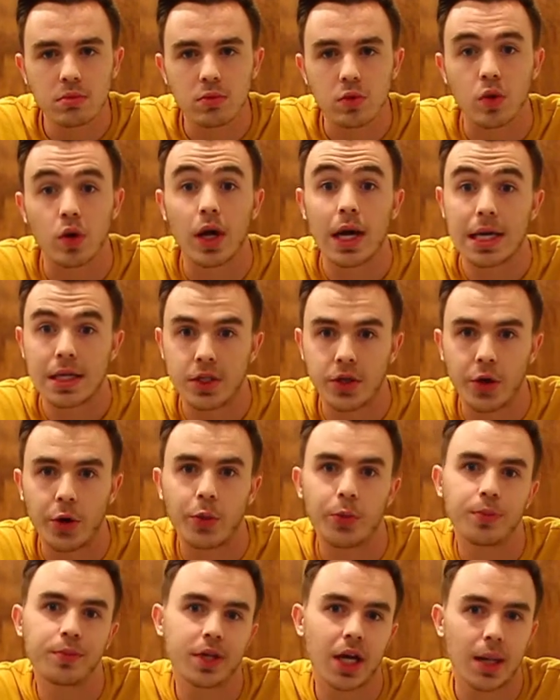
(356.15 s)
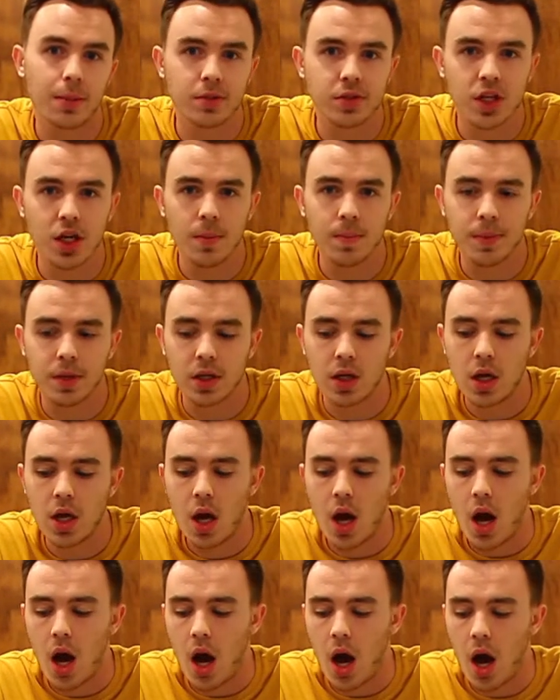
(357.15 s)
or a dome type shape.
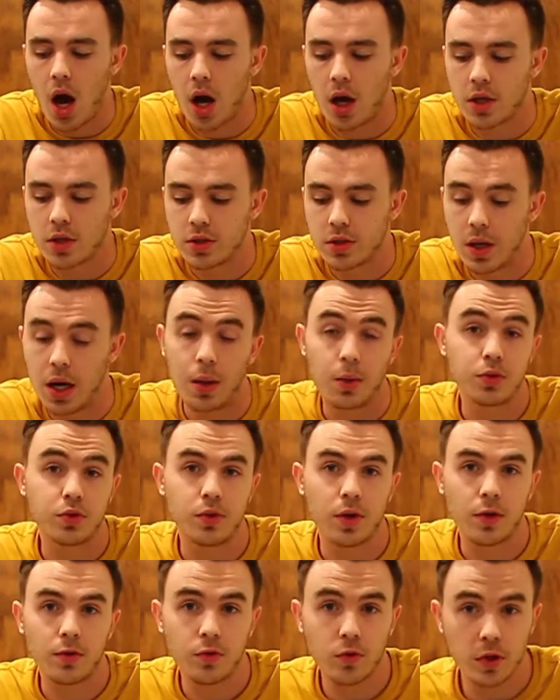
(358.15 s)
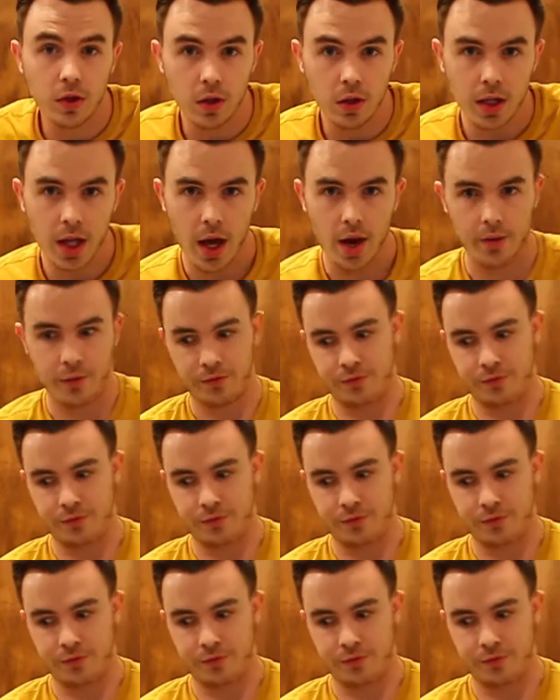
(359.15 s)
So I will do that for you all now.